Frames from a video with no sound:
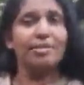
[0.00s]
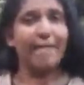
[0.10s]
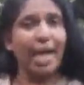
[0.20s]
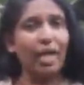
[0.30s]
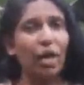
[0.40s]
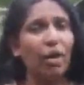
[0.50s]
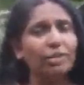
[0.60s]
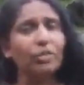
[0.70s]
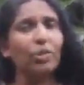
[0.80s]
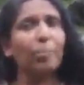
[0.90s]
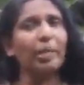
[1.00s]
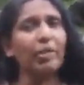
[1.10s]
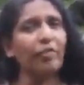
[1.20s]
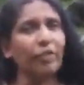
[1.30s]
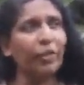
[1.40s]
Dialogues could
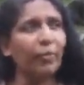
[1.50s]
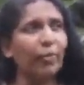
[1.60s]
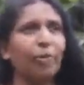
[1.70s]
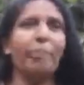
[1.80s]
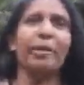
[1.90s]
be few,